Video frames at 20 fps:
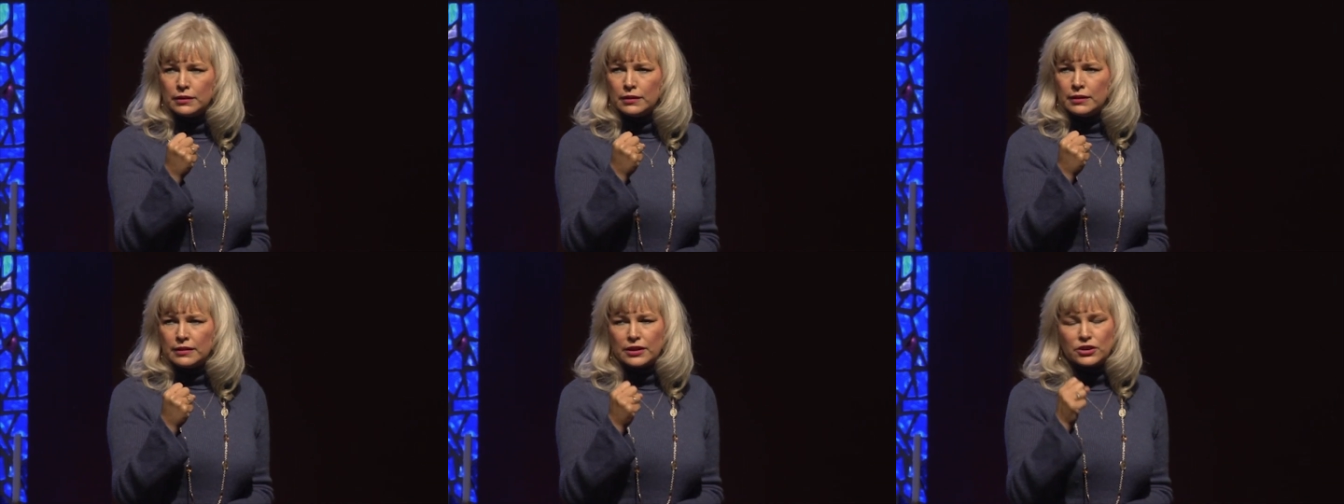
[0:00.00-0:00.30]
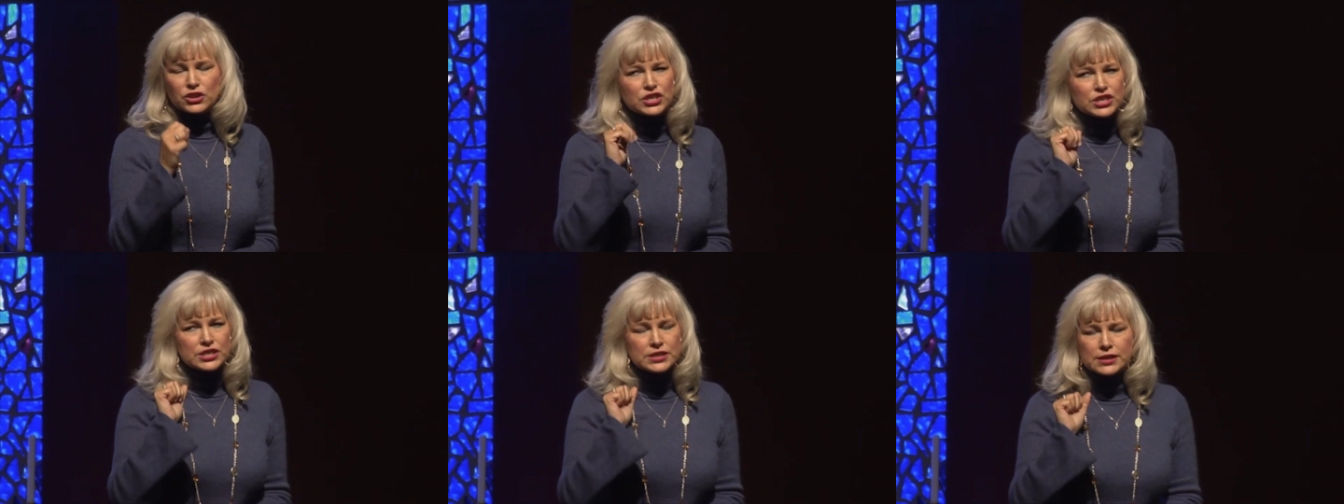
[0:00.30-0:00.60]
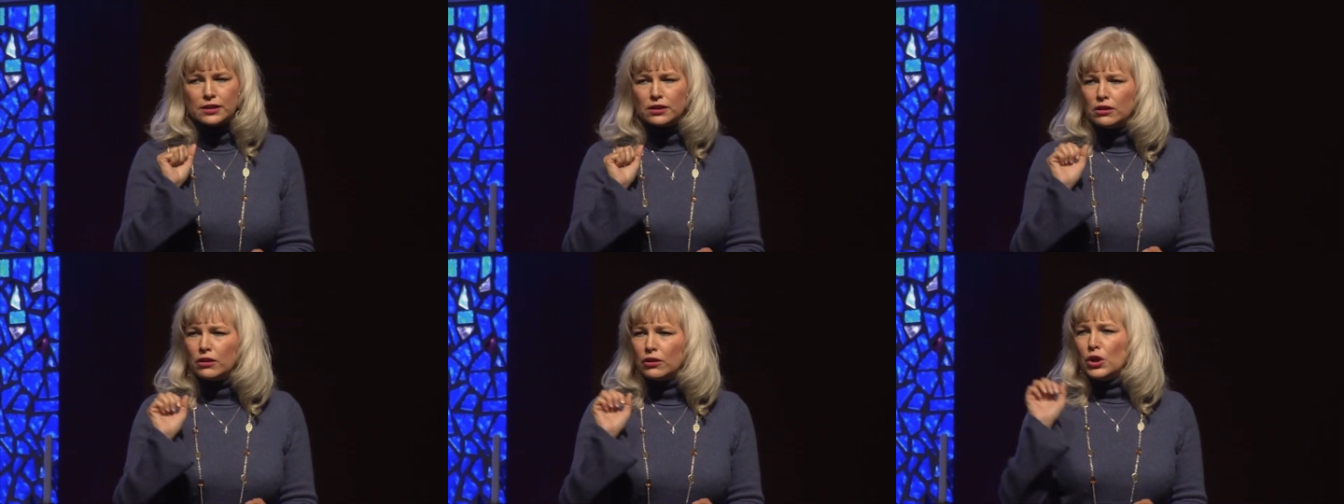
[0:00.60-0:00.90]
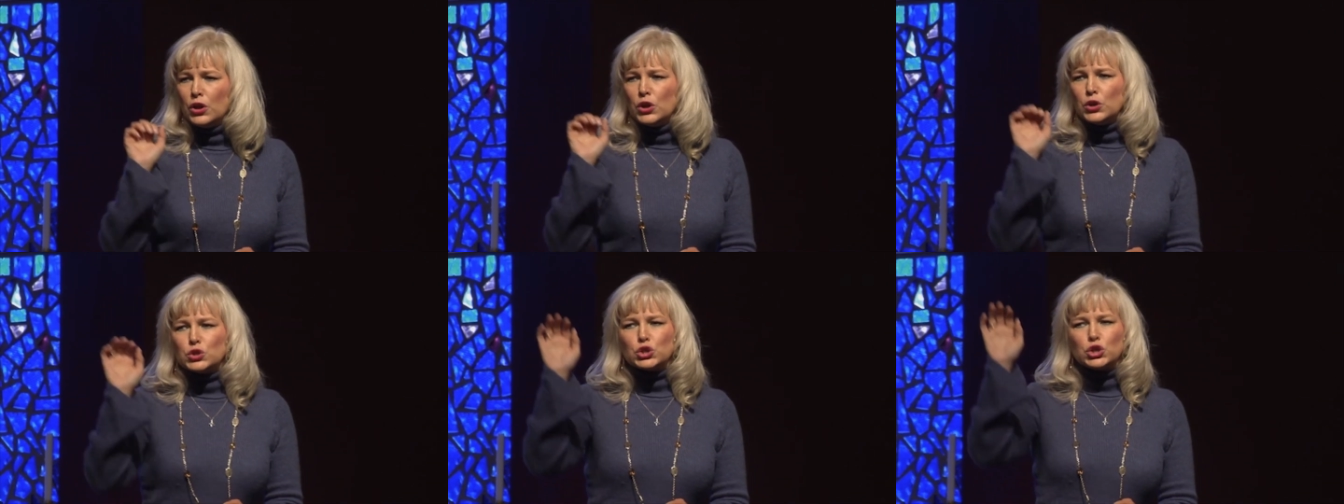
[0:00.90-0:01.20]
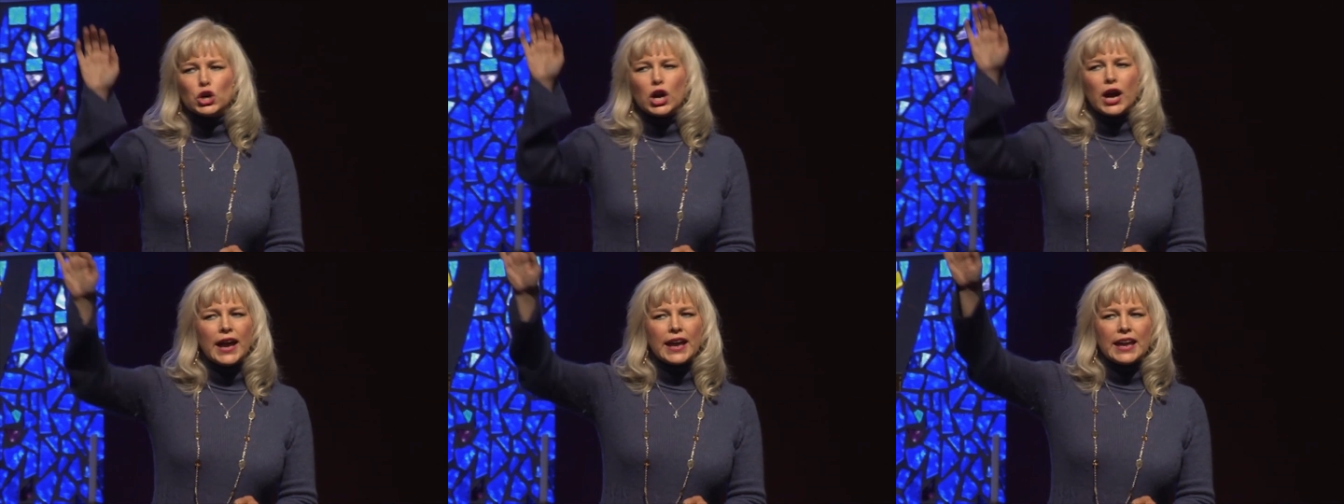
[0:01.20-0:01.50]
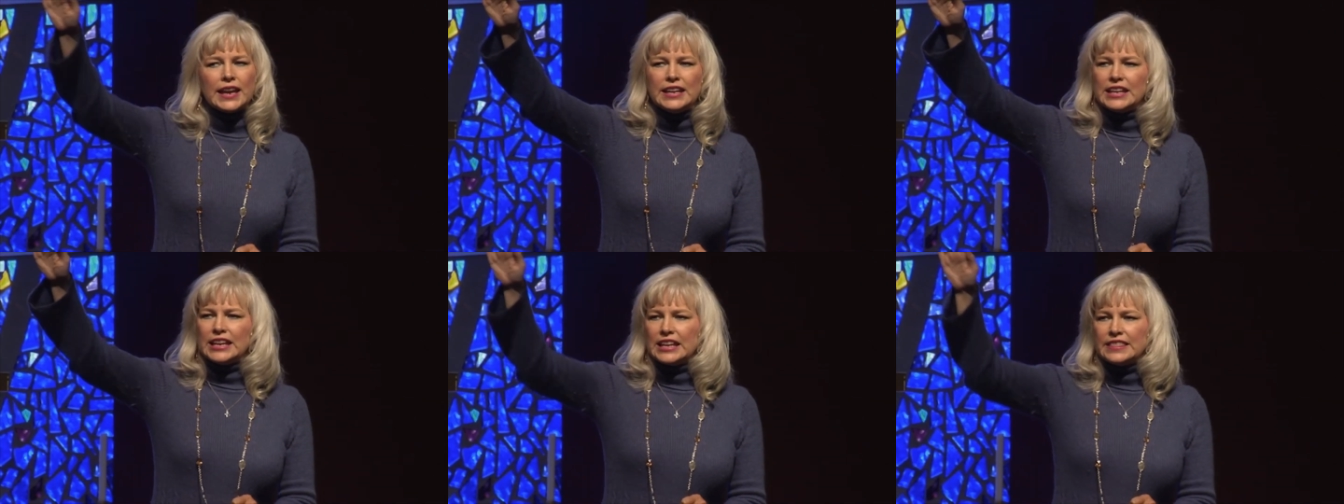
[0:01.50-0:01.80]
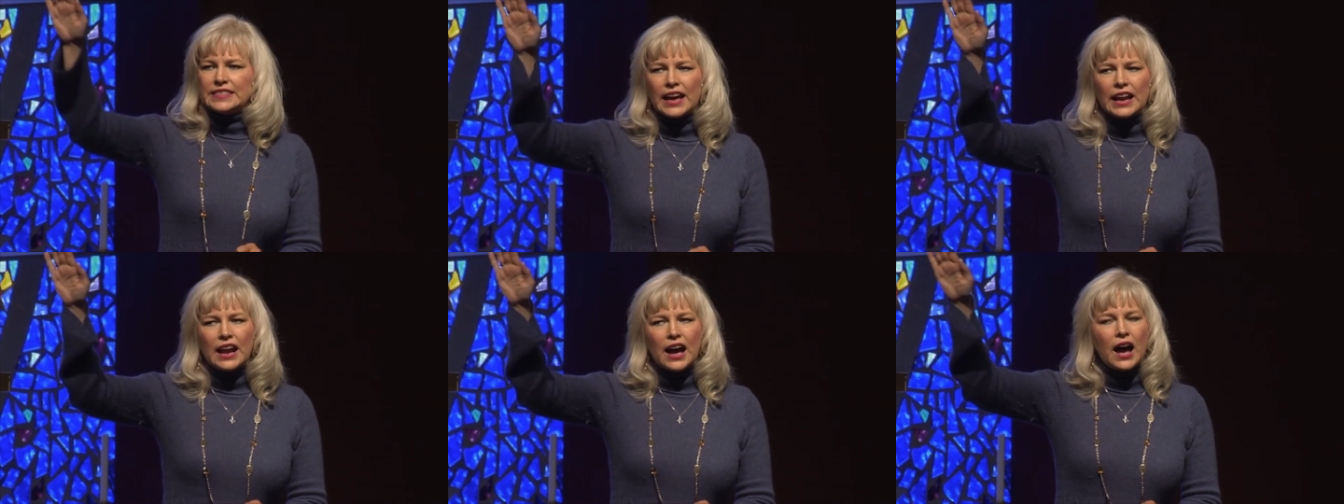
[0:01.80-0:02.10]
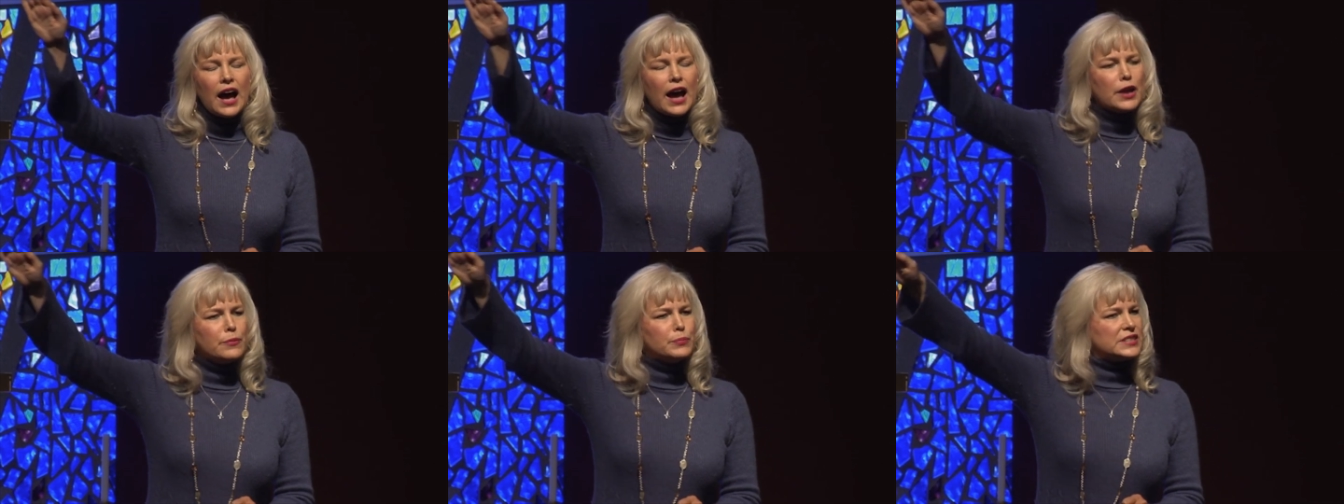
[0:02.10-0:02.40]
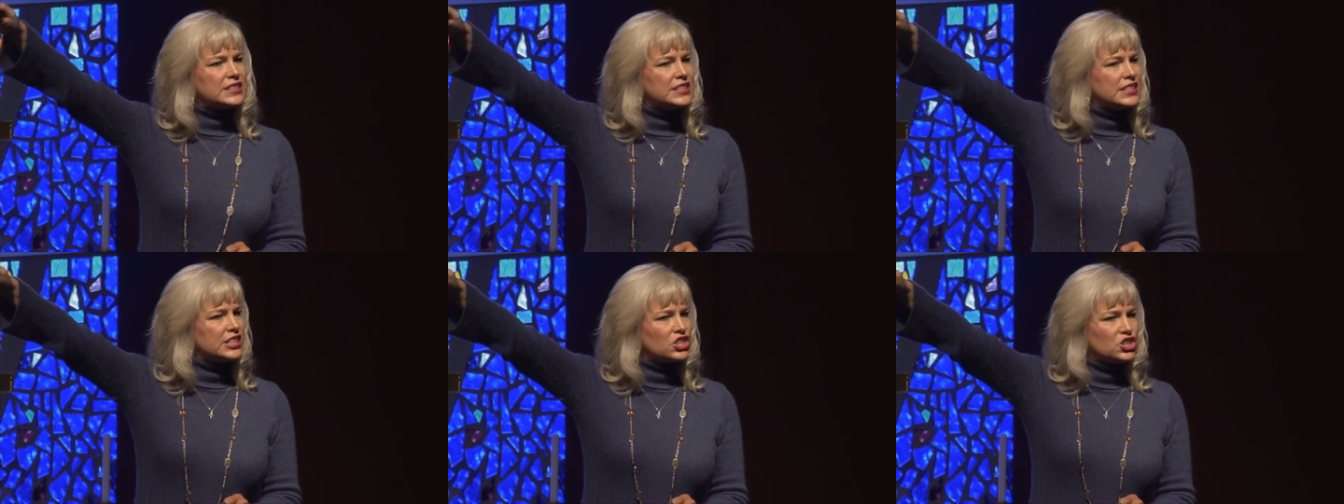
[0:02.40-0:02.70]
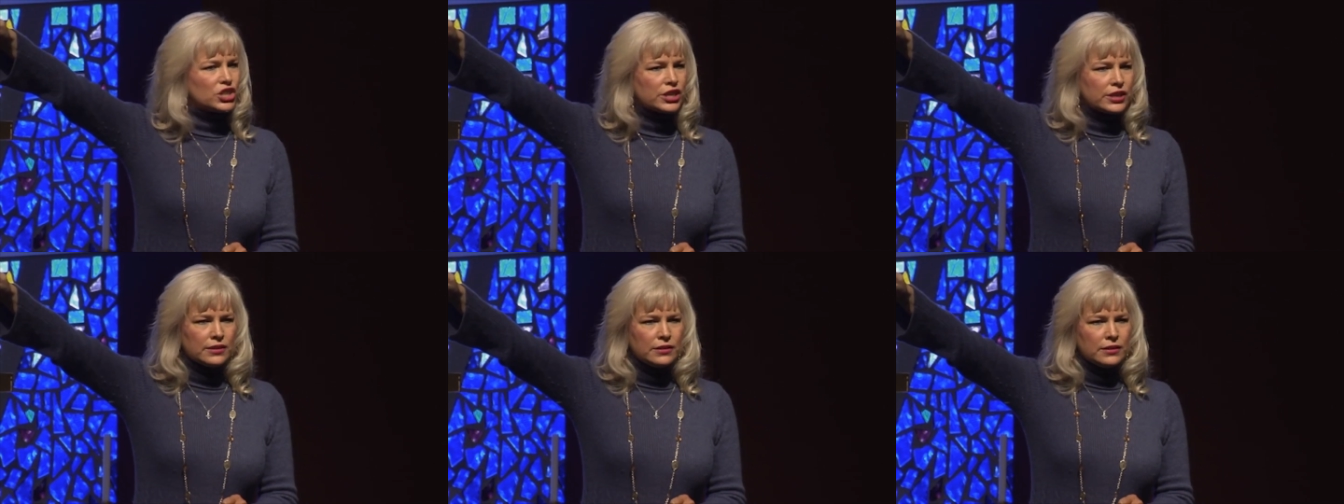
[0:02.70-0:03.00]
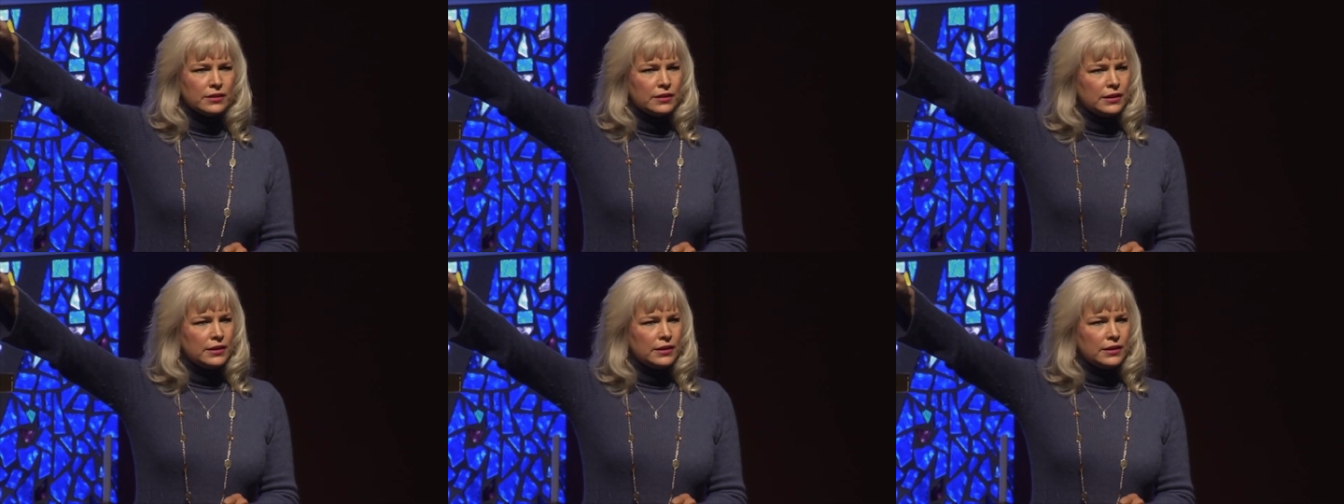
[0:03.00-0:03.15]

They're still trying to get that high position.